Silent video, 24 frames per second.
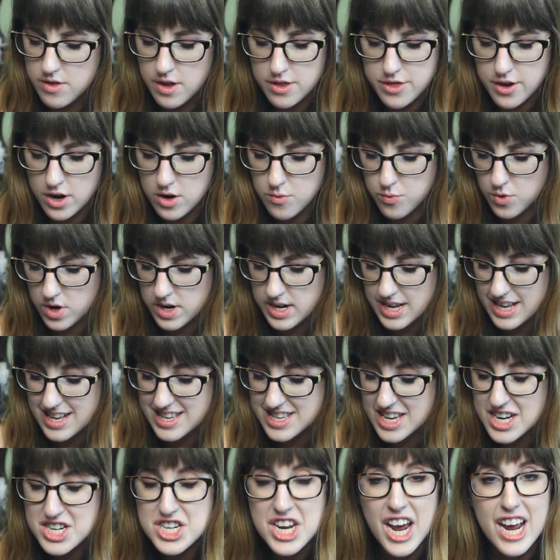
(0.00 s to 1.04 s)
The third one
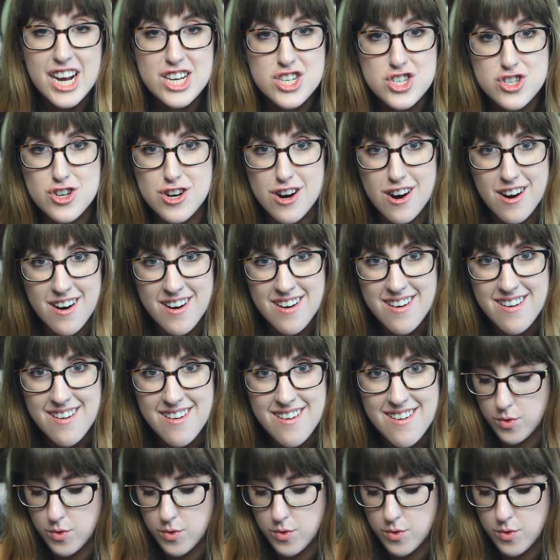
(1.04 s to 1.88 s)
is texture,